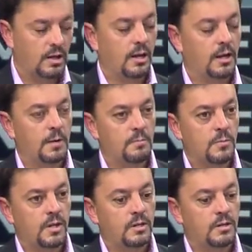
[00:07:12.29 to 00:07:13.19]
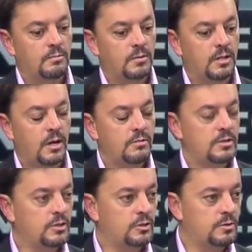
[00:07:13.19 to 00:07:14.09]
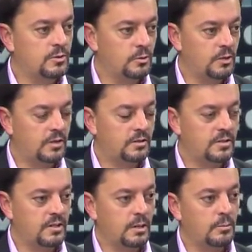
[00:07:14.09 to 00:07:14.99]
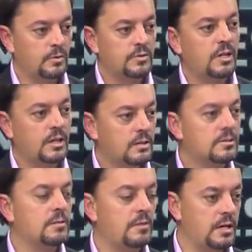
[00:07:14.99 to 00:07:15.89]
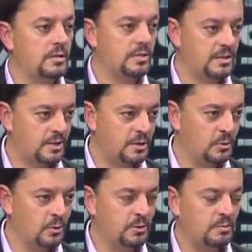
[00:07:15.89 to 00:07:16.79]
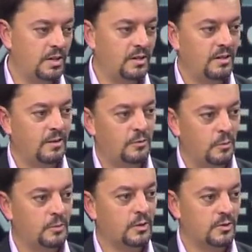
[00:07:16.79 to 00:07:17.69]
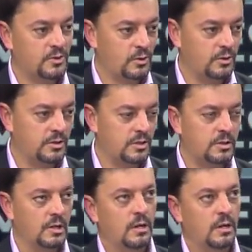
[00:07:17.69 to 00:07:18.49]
In our research, we saw that there's a number of Silicon Savannahs, as they're called, being formed across the continent.